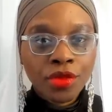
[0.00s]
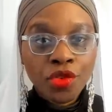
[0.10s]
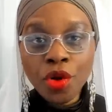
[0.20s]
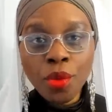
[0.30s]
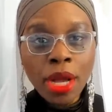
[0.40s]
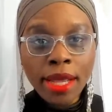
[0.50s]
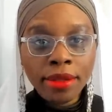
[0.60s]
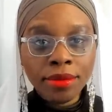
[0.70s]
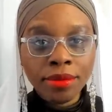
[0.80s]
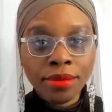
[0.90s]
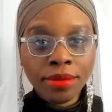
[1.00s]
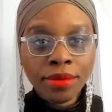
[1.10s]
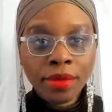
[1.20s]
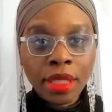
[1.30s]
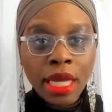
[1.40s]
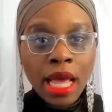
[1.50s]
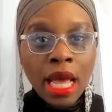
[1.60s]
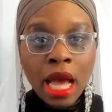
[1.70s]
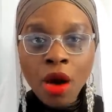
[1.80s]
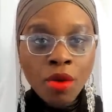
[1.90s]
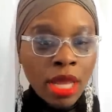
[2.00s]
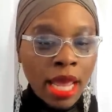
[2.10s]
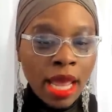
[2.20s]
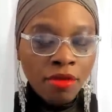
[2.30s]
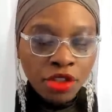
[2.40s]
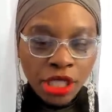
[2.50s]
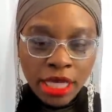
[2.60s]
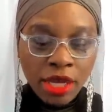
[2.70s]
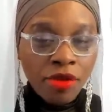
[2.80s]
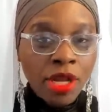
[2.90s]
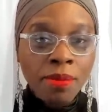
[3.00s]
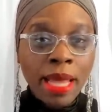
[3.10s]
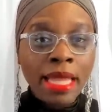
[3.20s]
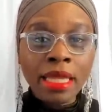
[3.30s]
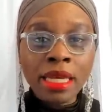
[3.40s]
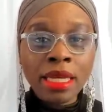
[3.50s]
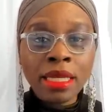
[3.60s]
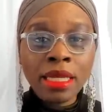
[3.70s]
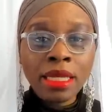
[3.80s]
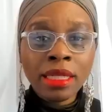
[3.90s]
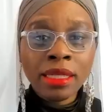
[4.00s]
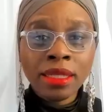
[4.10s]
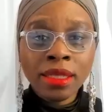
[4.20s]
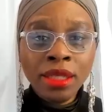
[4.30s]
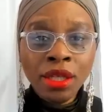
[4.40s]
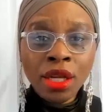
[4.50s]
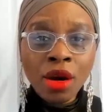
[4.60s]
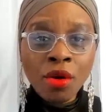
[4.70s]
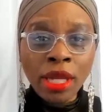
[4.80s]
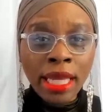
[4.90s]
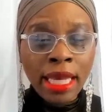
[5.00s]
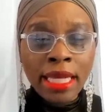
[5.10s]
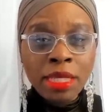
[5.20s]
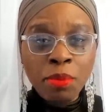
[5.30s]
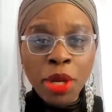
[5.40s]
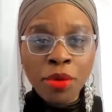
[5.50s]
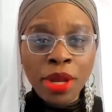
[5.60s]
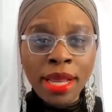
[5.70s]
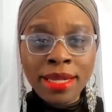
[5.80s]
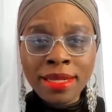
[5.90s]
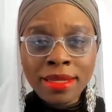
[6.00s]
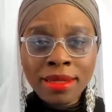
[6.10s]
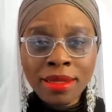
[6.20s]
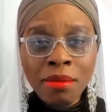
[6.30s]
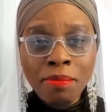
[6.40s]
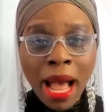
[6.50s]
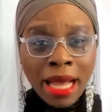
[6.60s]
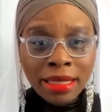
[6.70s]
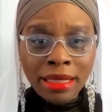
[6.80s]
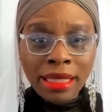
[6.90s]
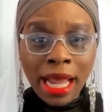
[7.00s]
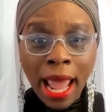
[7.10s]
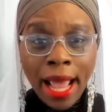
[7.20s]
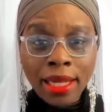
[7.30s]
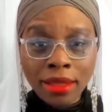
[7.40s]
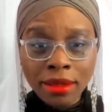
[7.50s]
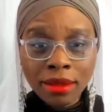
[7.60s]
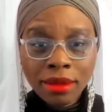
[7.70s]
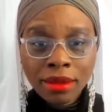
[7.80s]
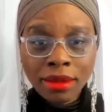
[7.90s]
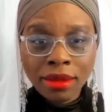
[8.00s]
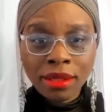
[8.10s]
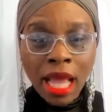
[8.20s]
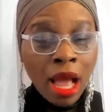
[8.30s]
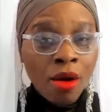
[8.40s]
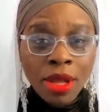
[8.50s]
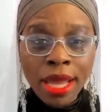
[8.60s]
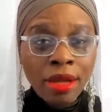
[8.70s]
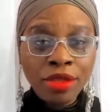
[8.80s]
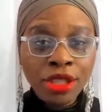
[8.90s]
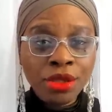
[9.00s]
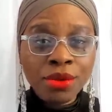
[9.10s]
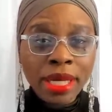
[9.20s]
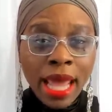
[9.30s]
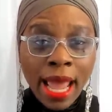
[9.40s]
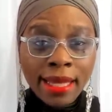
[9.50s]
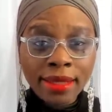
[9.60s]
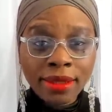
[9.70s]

For what? I don't care if she giving up that little, you know, inexperienced little box she got. I don't care if she doing that.